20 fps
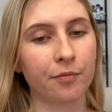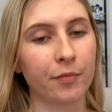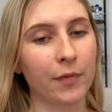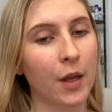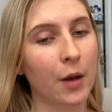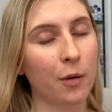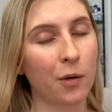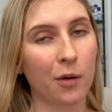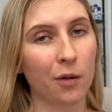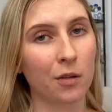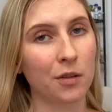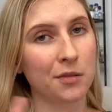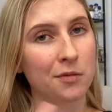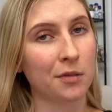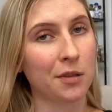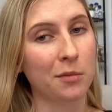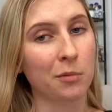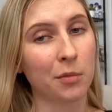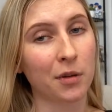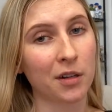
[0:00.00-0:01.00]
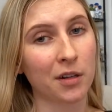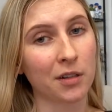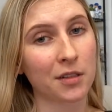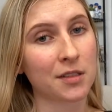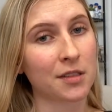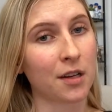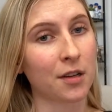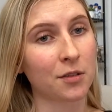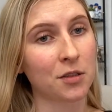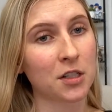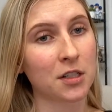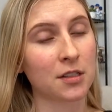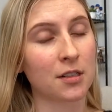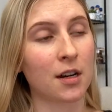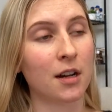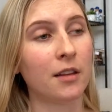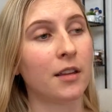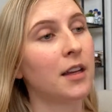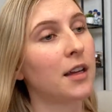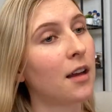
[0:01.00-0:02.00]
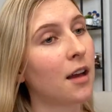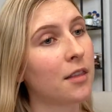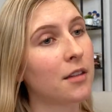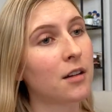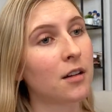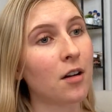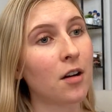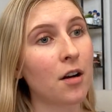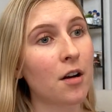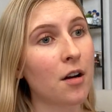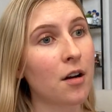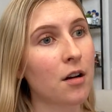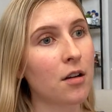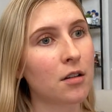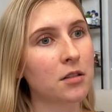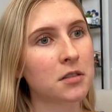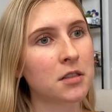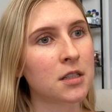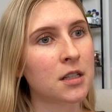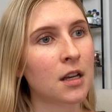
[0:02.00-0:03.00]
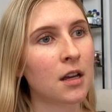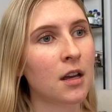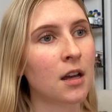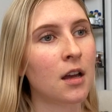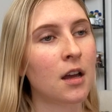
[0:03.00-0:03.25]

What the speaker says: No girls read books, so she's not like other girls.